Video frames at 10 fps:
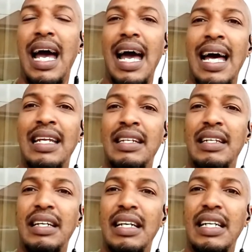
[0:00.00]
And
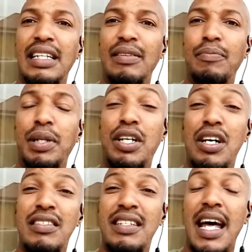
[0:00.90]

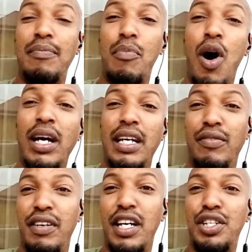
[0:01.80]
because that market
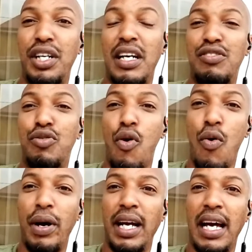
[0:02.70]
of Asia is
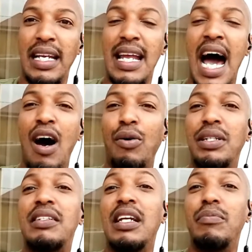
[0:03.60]
growing and now
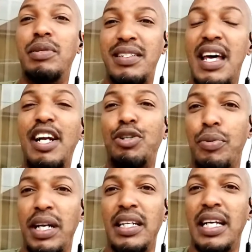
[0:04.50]
it's a little bit
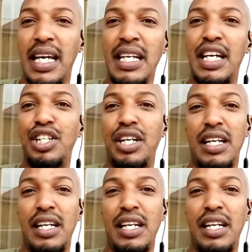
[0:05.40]
saturated in Asia